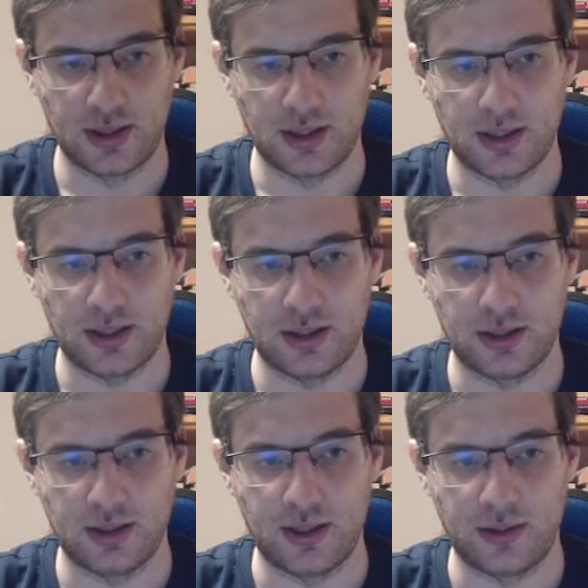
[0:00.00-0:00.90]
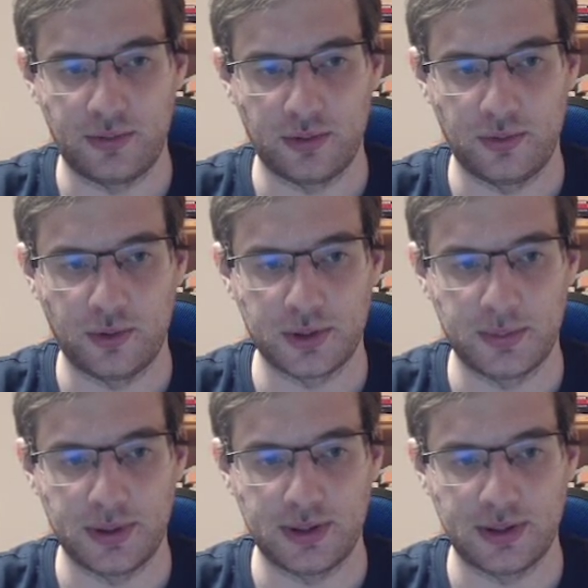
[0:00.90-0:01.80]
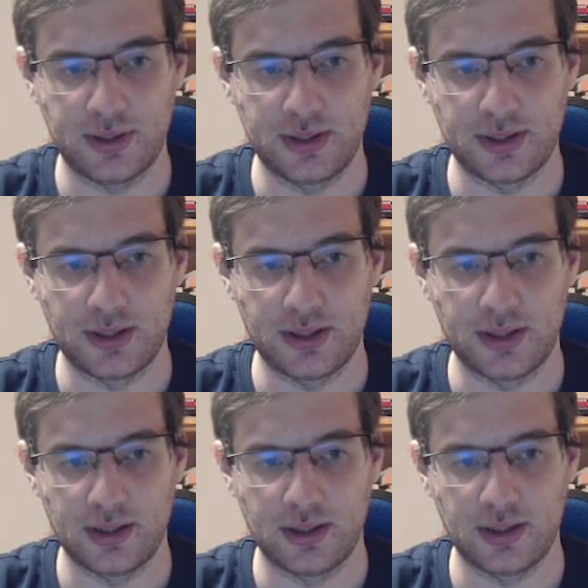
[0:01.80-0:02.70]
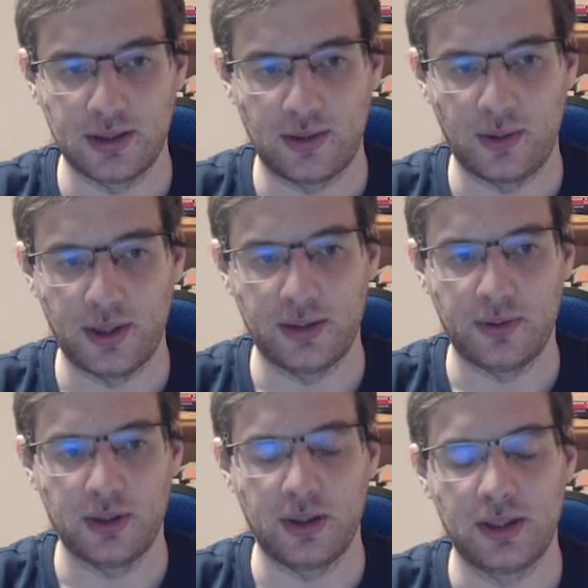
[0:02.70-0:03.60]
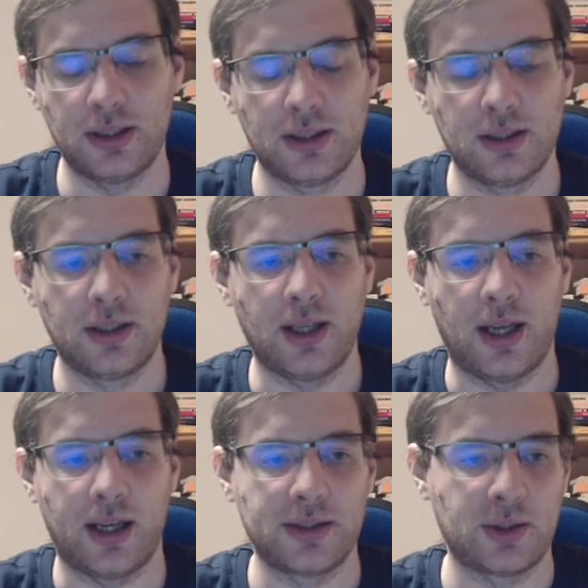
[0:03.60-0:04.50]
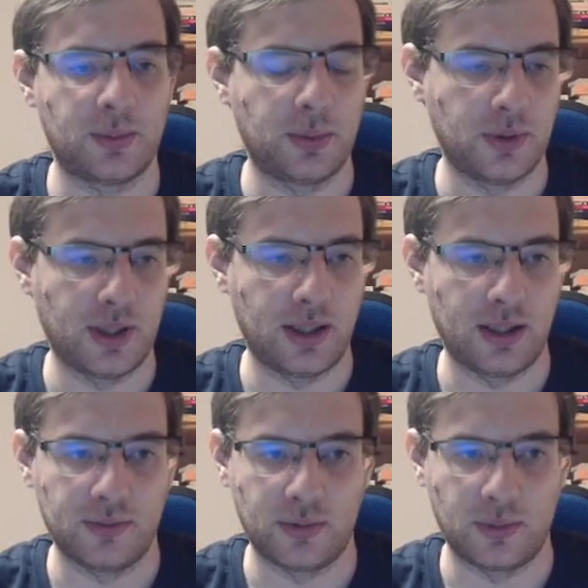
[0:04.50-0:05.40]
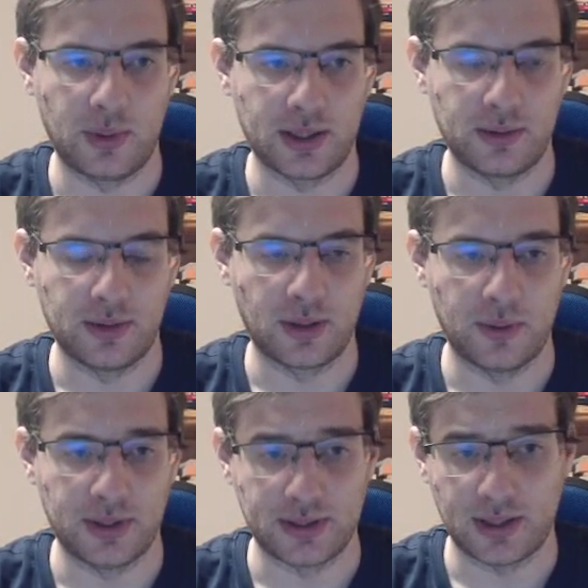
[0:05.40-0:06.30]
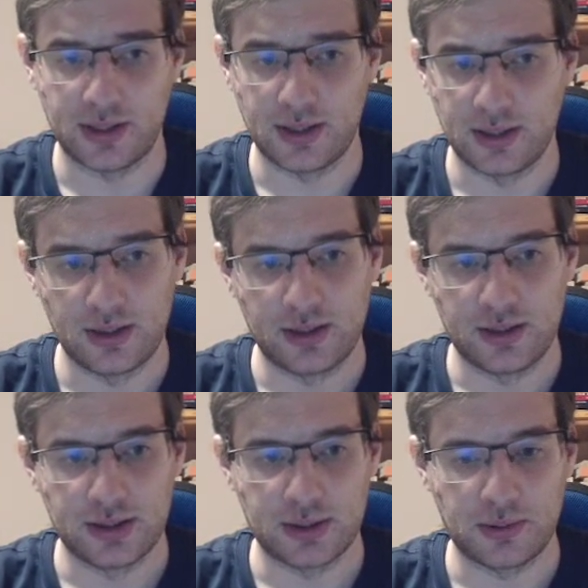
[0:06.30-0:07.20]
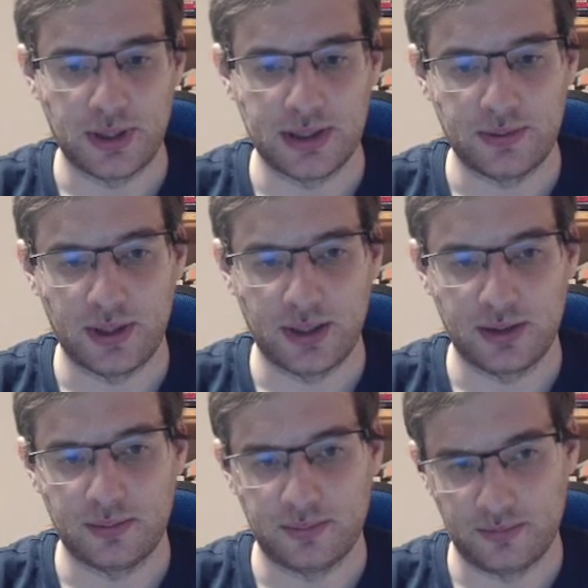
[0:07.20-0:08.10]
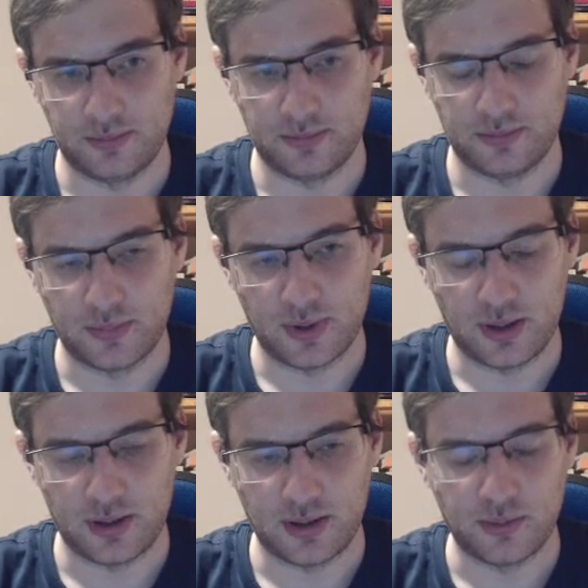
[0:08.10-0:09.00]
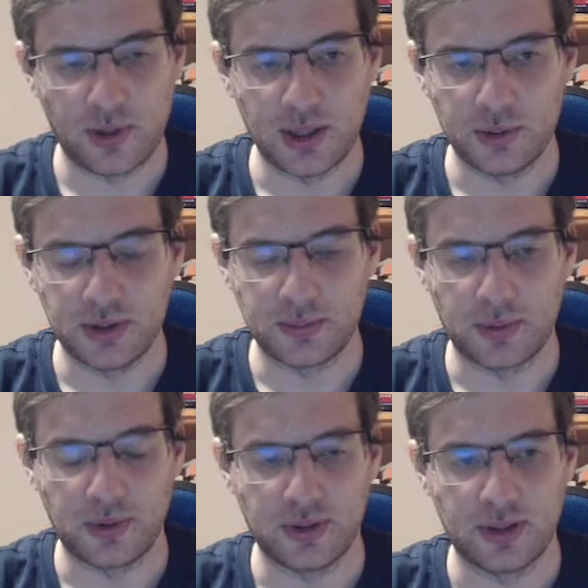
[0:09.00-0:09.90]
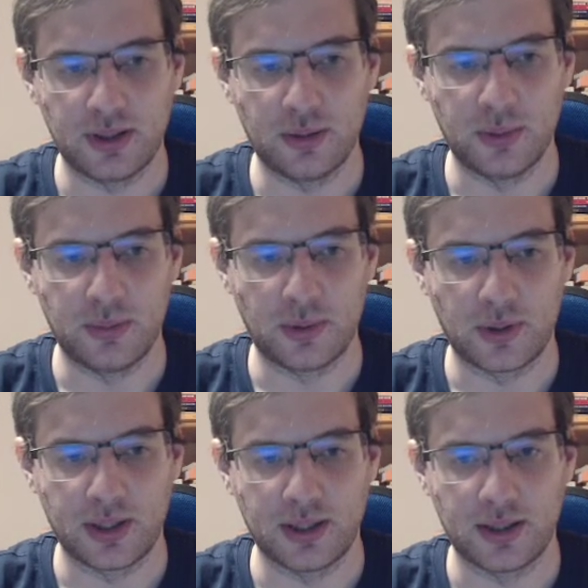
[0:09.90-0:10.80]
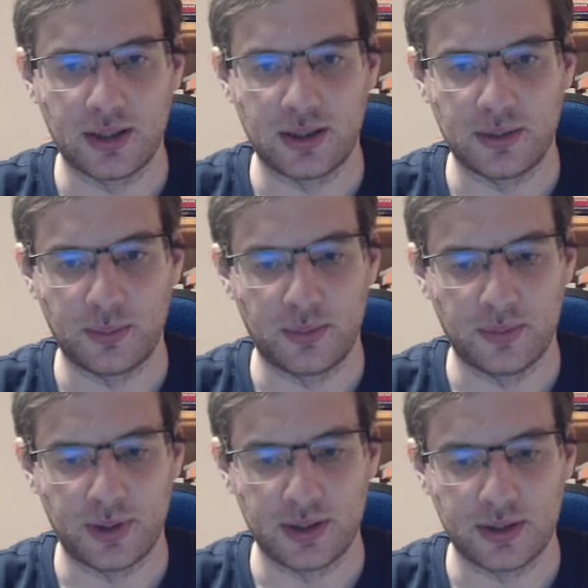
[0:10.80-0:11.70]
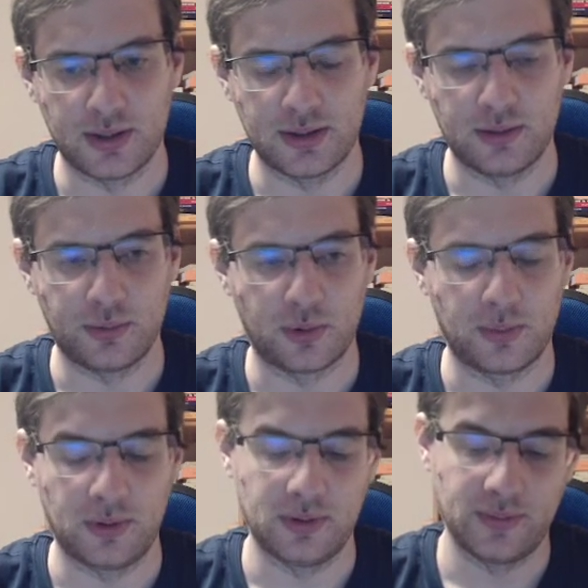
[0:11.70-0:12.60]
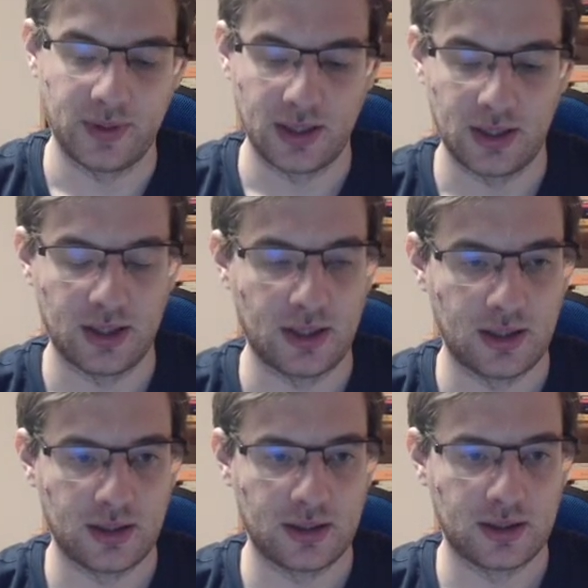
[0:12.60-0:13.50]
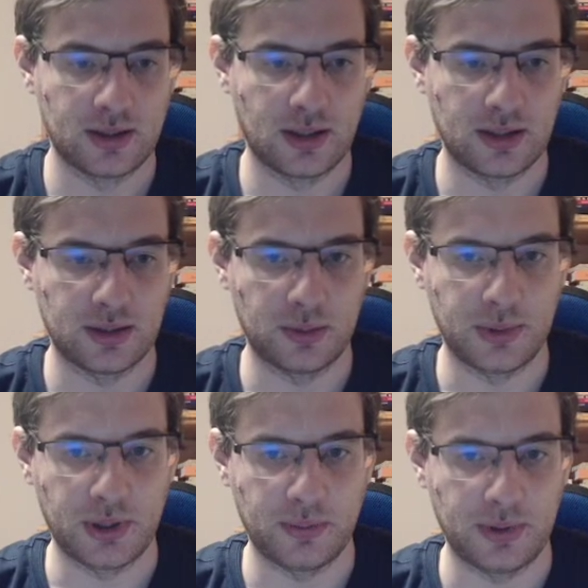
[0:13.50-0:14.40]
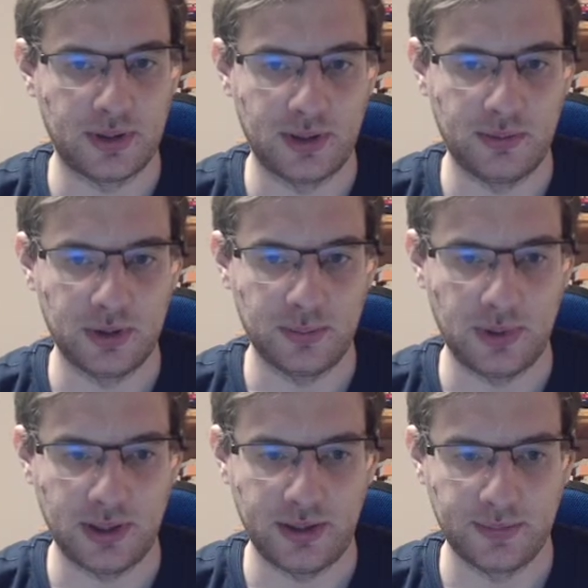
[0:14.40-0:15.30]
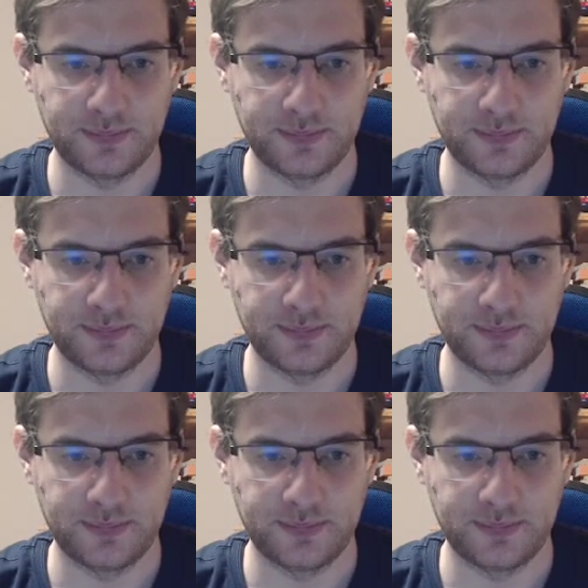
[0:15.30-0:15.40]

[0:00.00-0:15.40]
therefore force bc6, and then create one extra pawn island for black on the queen side. So that's why I value this pawn a little bit more than the c4 pawn. So bishop e3 was played,